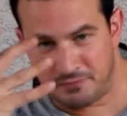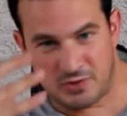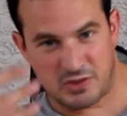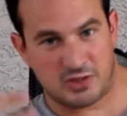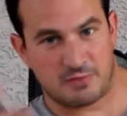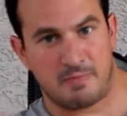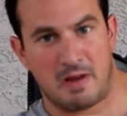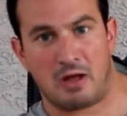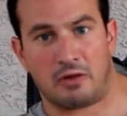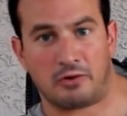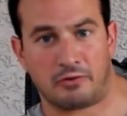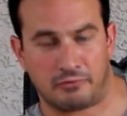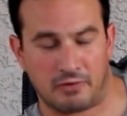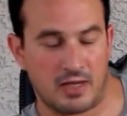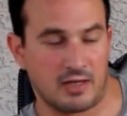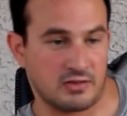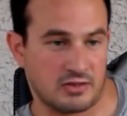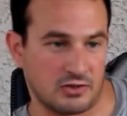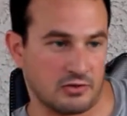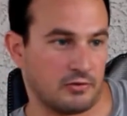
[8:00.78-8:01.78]
smell
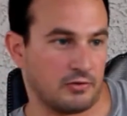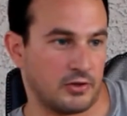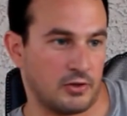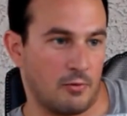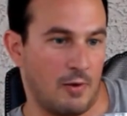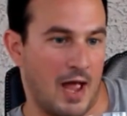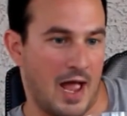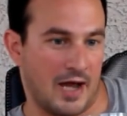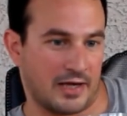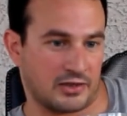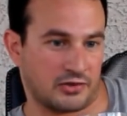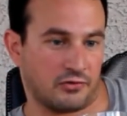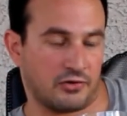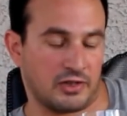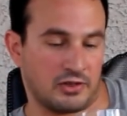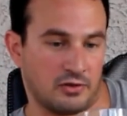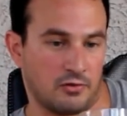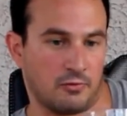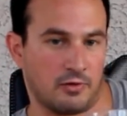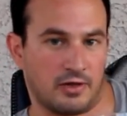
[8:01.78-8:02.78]
until you actually
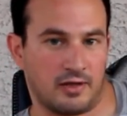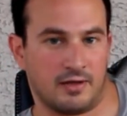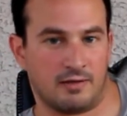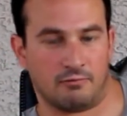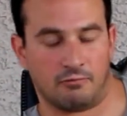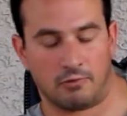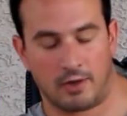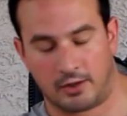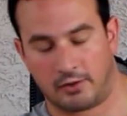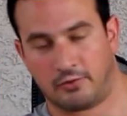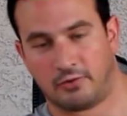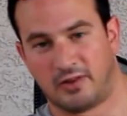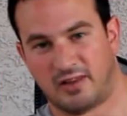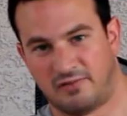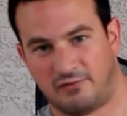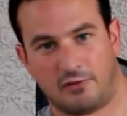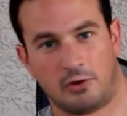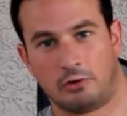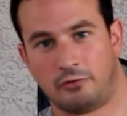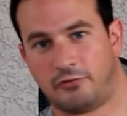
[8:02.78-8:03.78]
do it. It literally
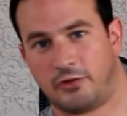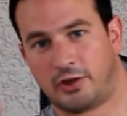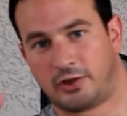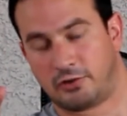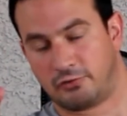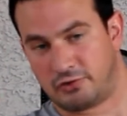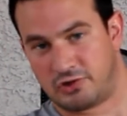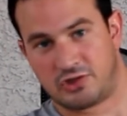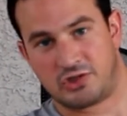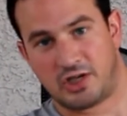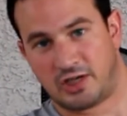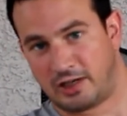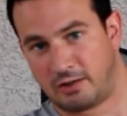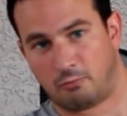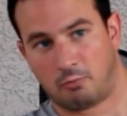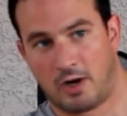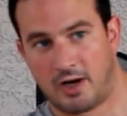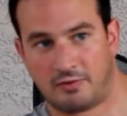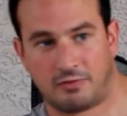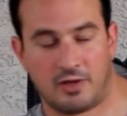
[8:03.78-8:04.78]
feels like you're sitting
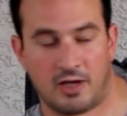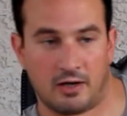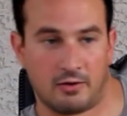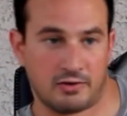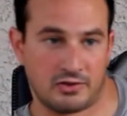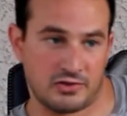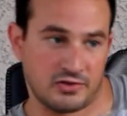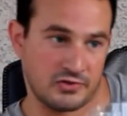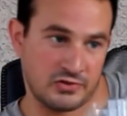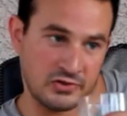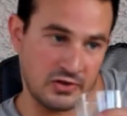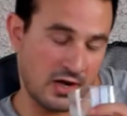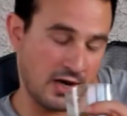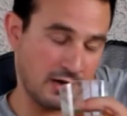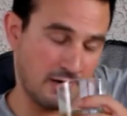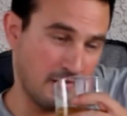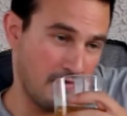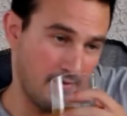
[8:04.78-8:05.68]
right there. It's insane.